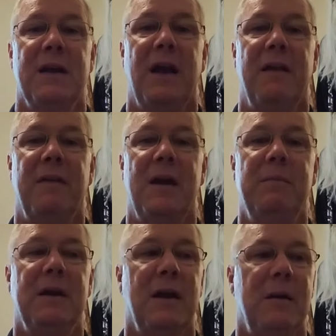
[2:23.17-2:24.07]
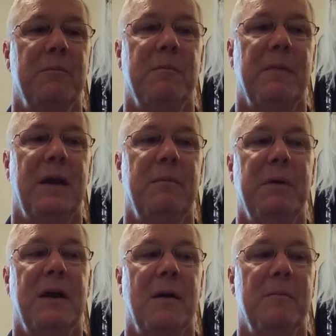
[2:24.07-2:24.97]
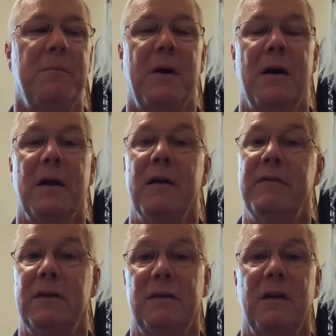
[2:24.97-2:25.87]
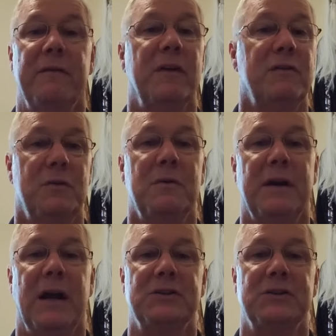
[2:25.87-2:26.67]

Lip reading: and they become part of the story,